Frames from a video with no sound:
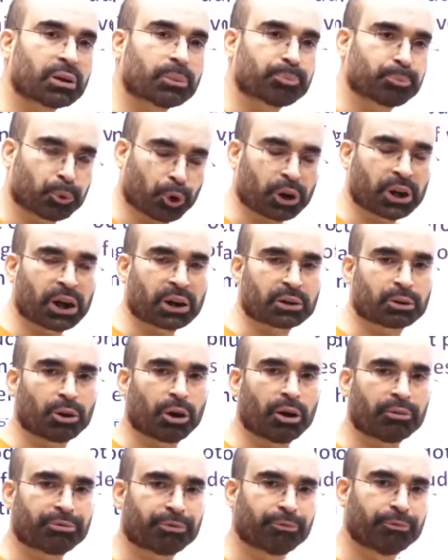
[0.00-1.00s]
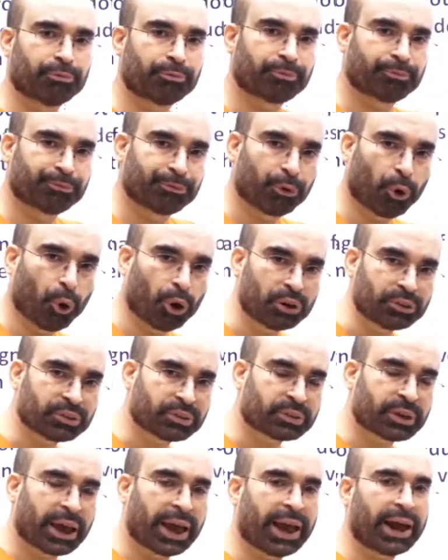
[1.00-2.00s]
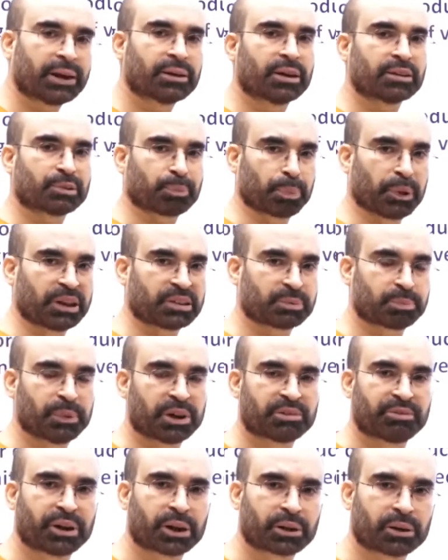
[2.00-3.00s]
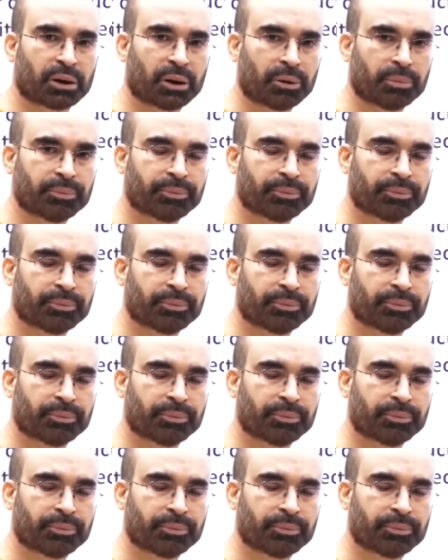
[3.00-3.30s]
product of force and displacement vector.